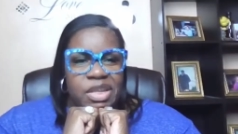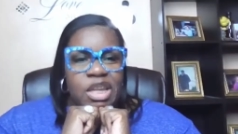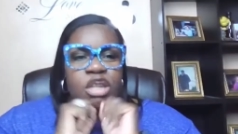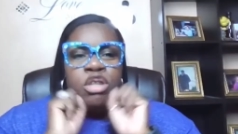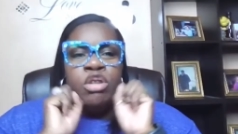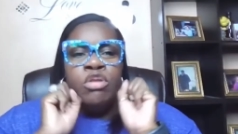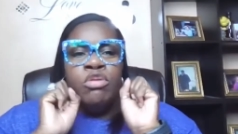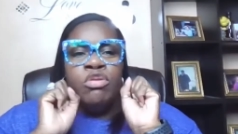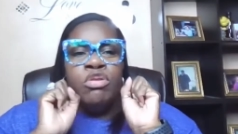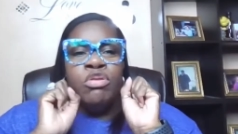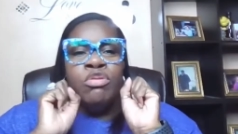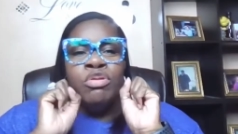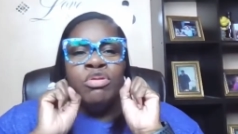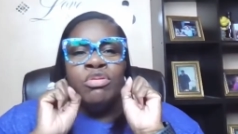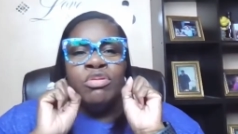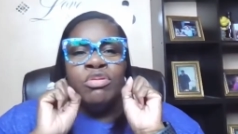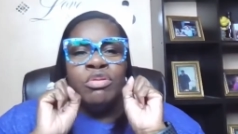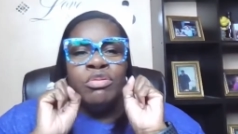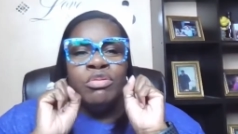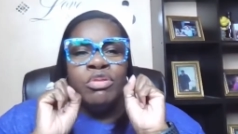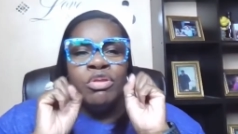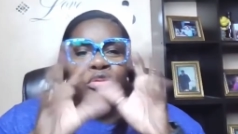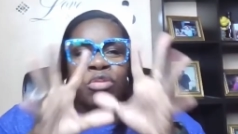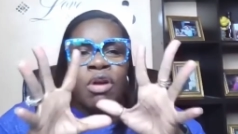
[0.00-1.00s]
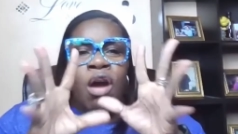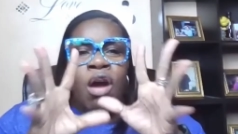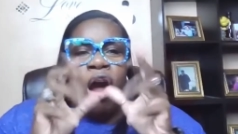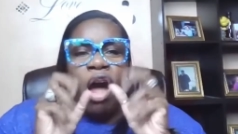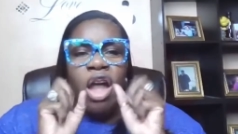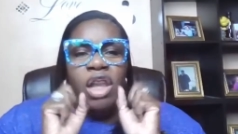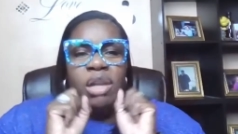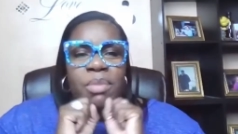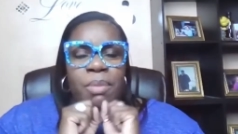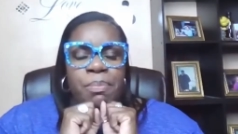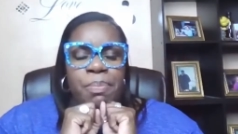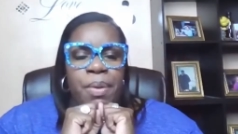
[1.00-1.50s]
You you you you you
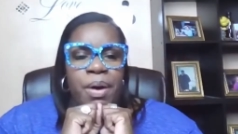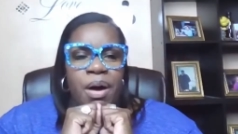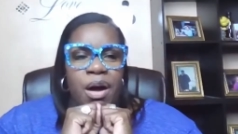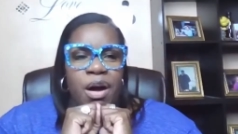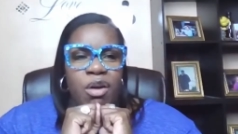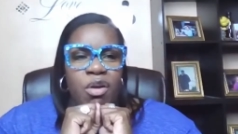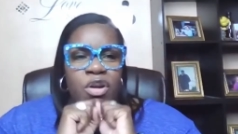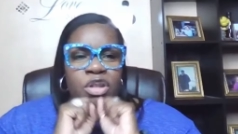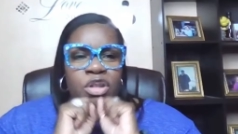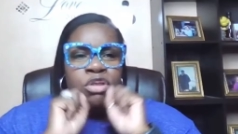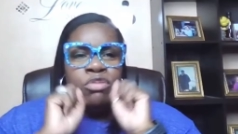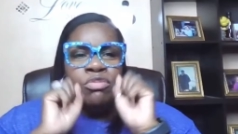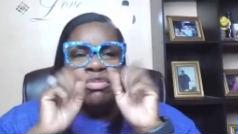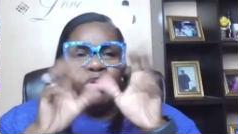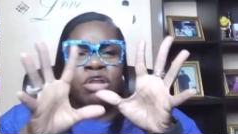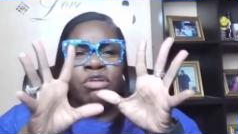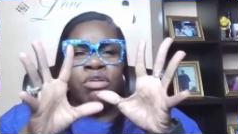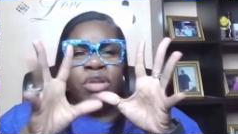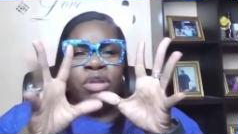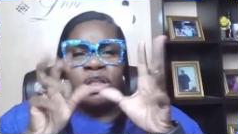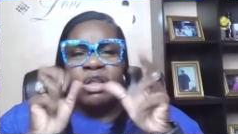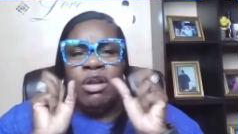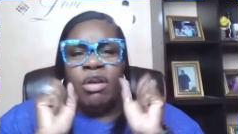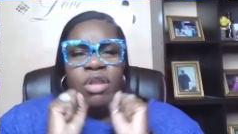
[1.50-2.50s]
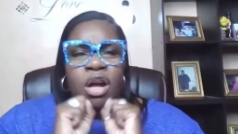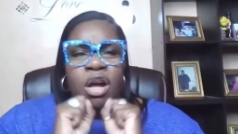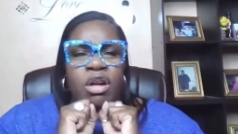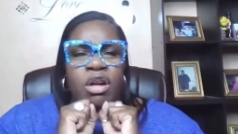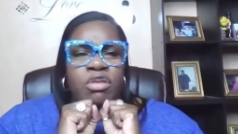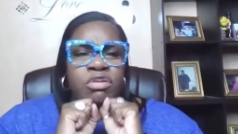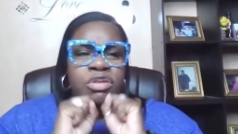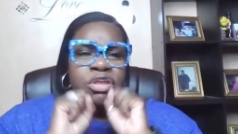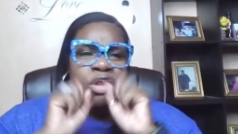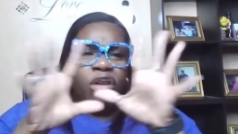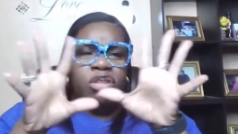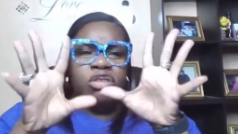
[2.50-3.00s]
call him a punk, or you you can no longer
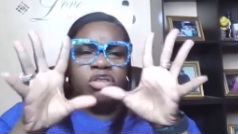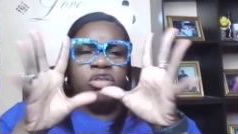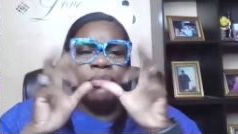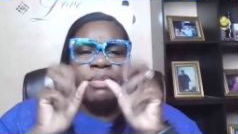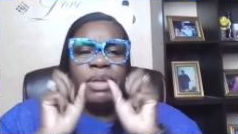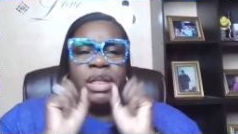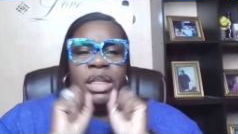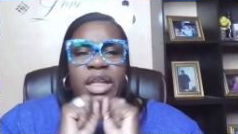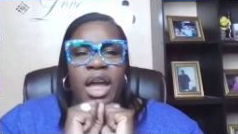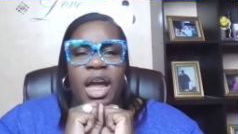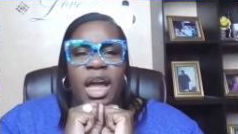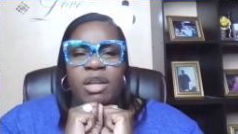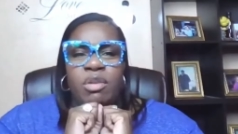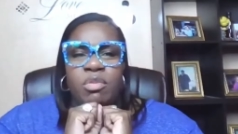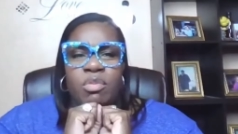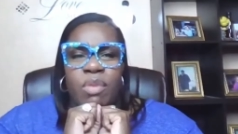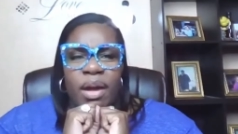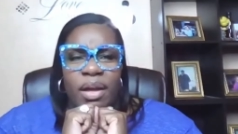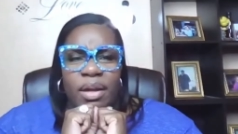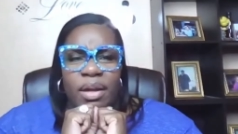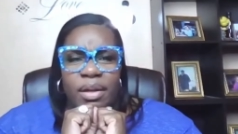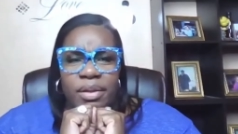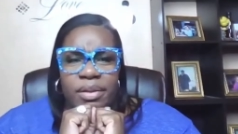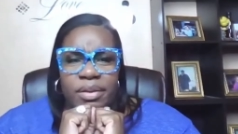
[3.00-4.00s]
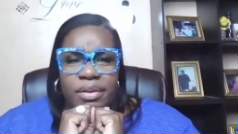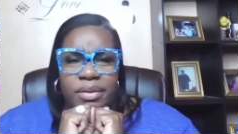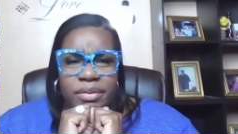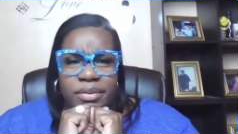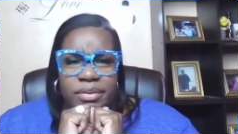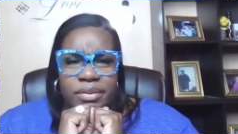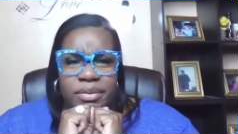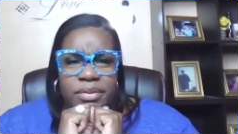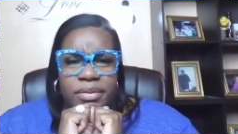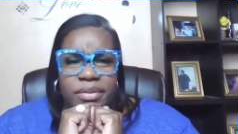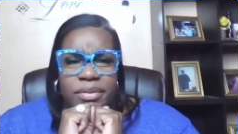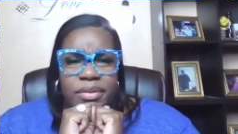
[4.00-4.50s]
you talk to him any kind of way.
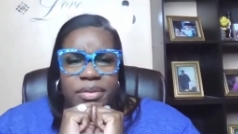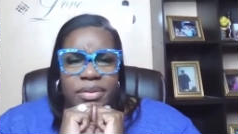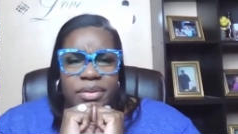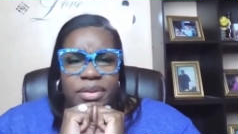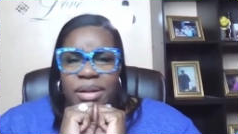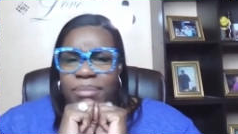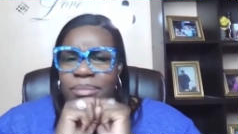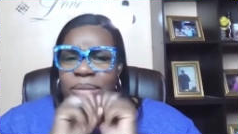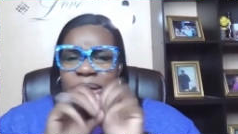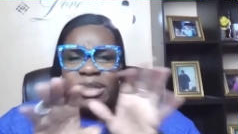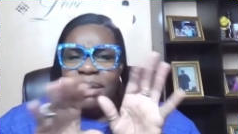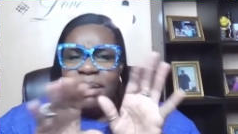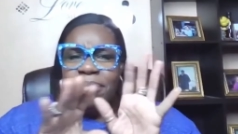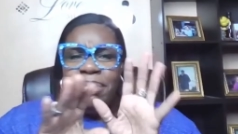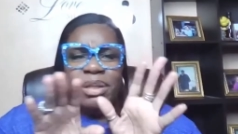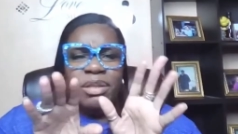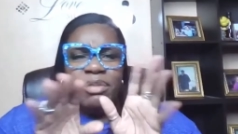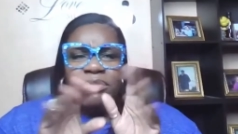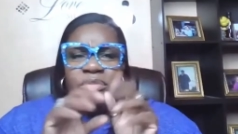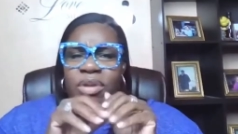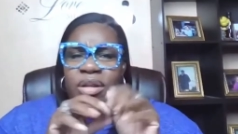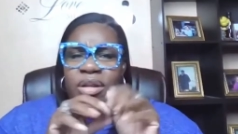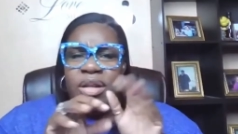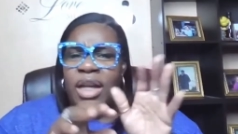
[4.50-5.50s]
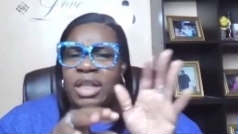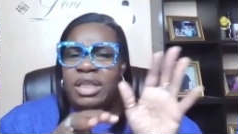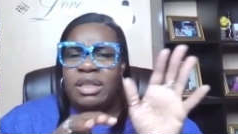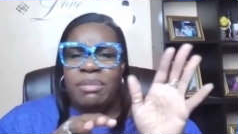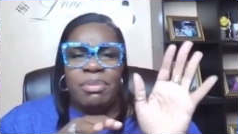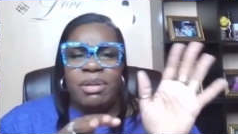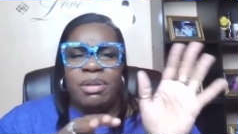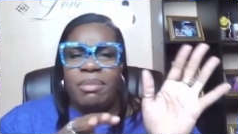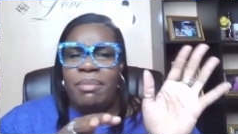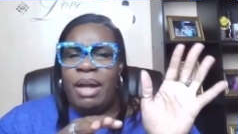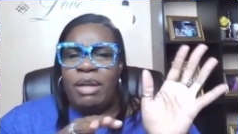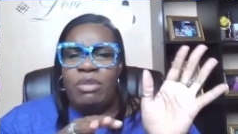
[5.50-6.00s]
Now, I'm not talking about the one. I ain't
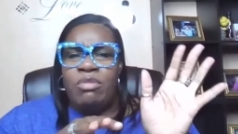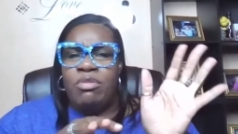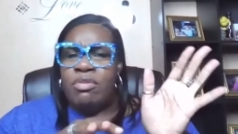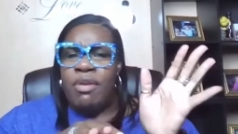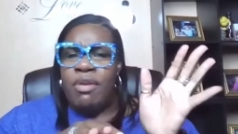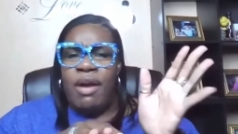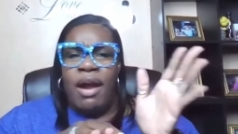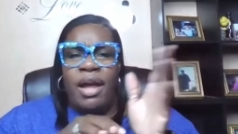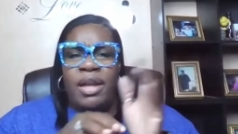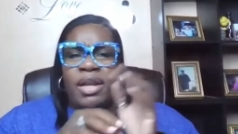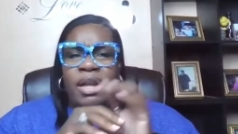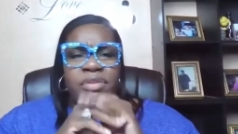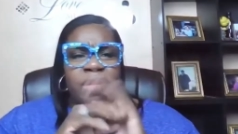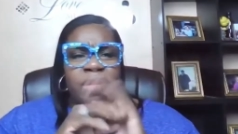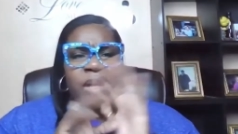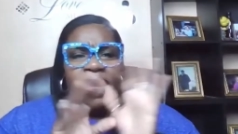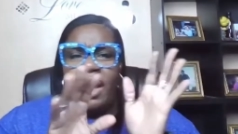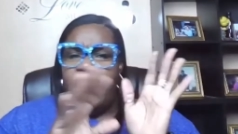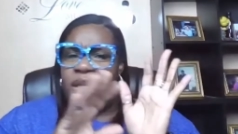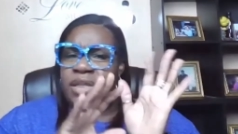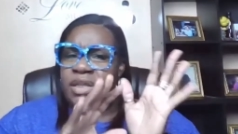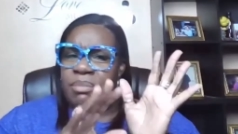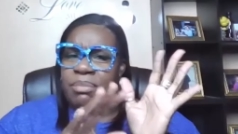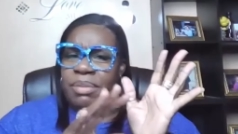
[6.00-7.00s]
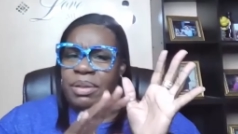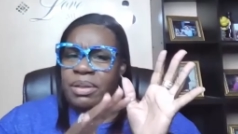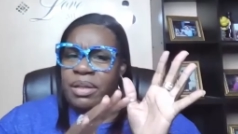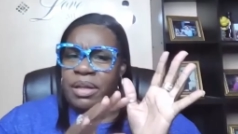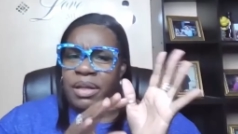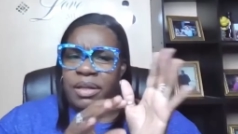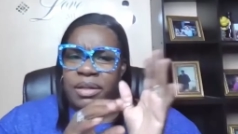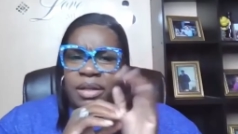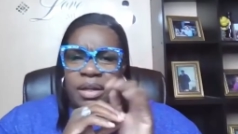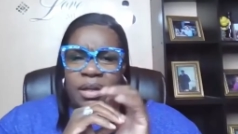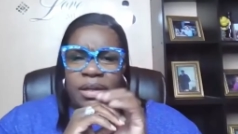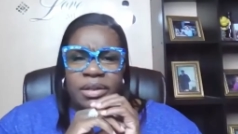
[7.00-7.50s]
talking about nobody who crying every day. I ain't talking about
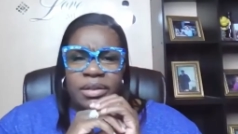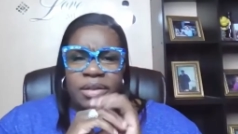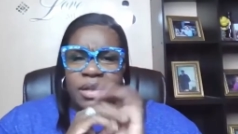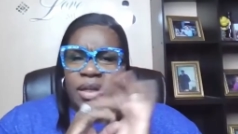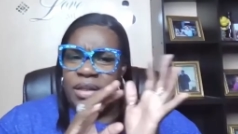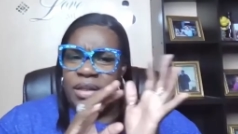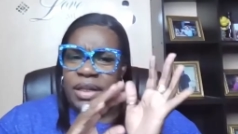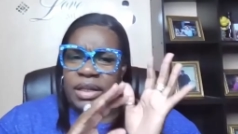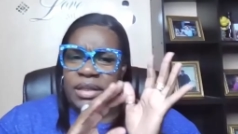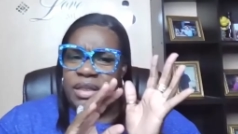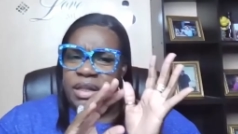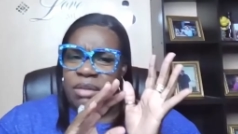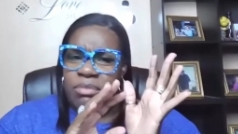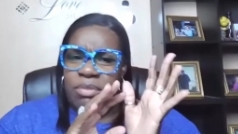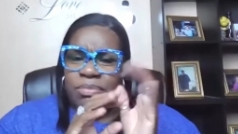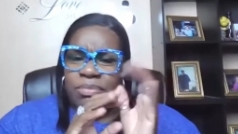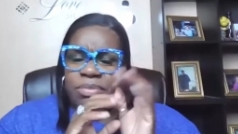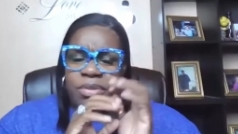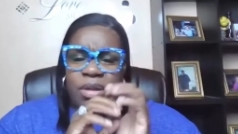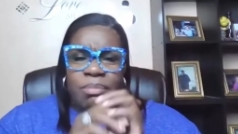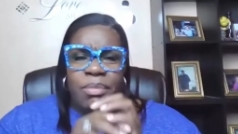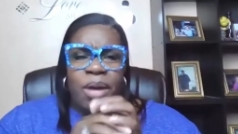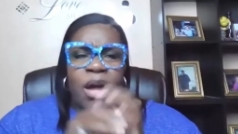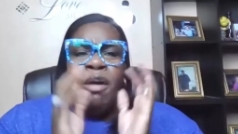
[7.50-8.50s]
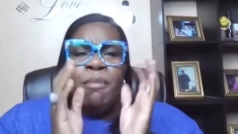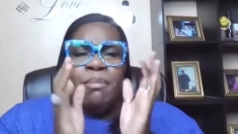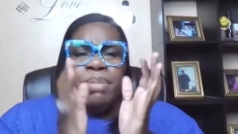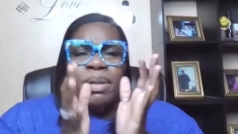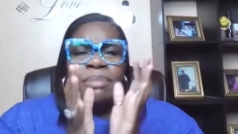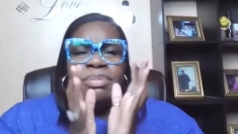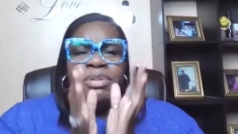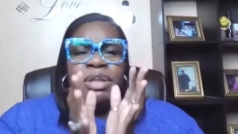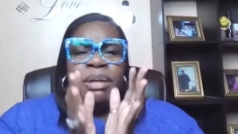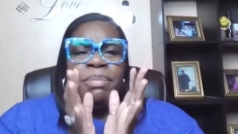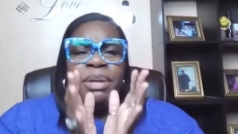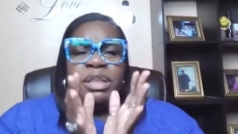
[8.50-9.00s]
that. No, that, that's not what I'm talking about. But
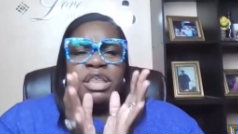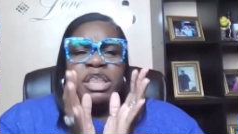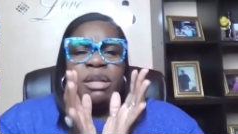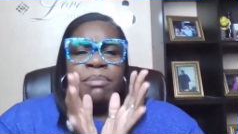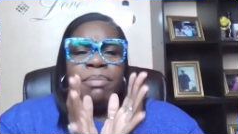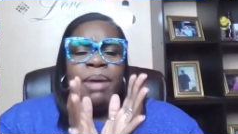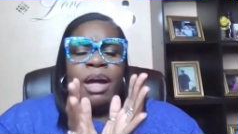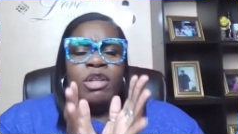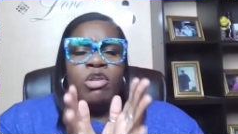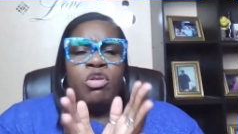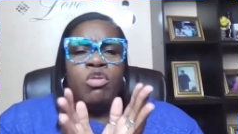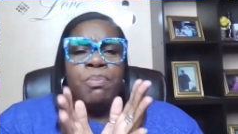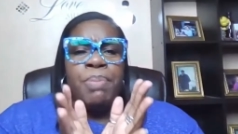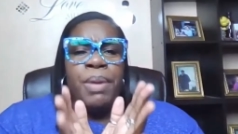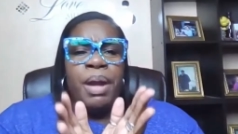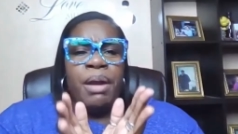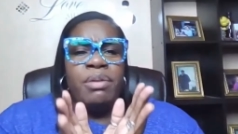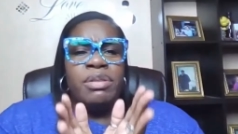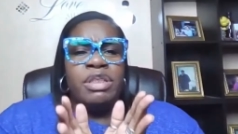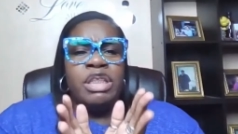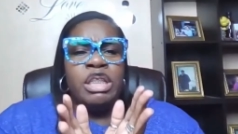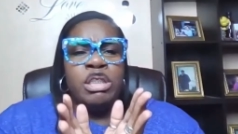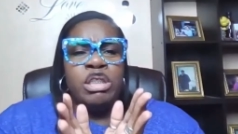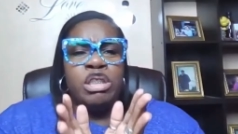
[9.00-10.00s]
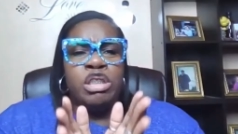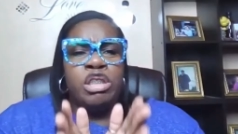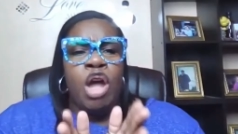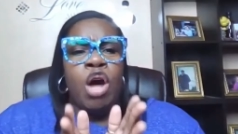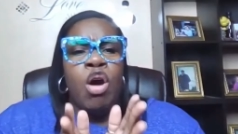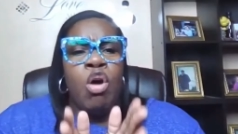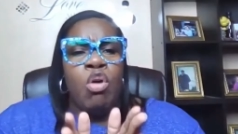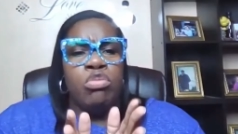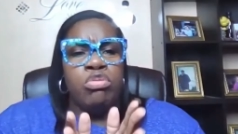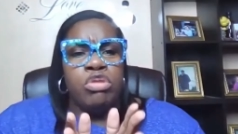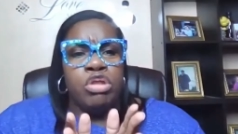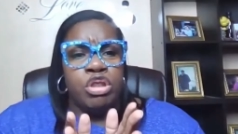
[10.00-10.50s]
I'm talking about somebody who bears his
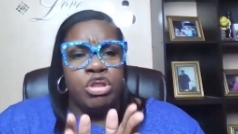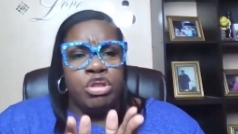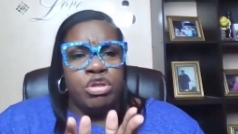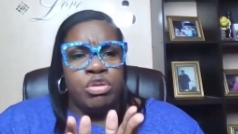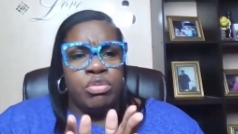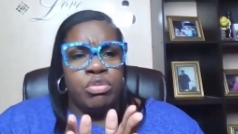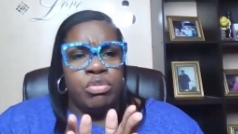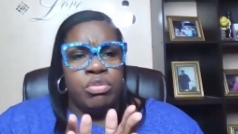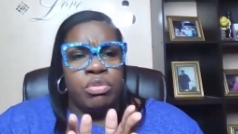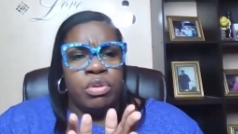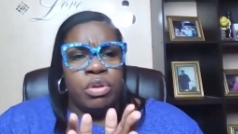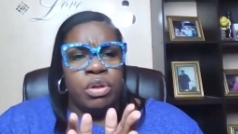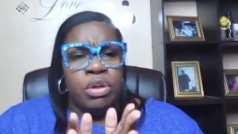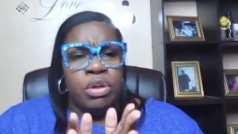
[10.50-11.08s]
soul to you.